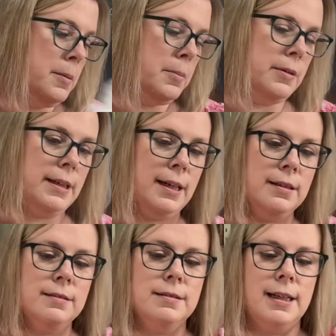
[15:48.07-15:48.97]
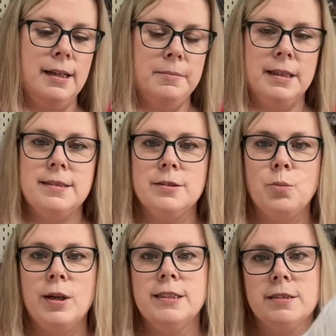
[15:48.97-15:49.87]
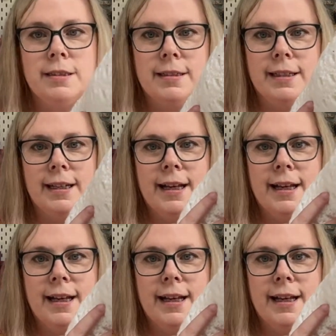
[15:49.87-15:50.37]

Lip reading: but yeah, that's as white as I could get.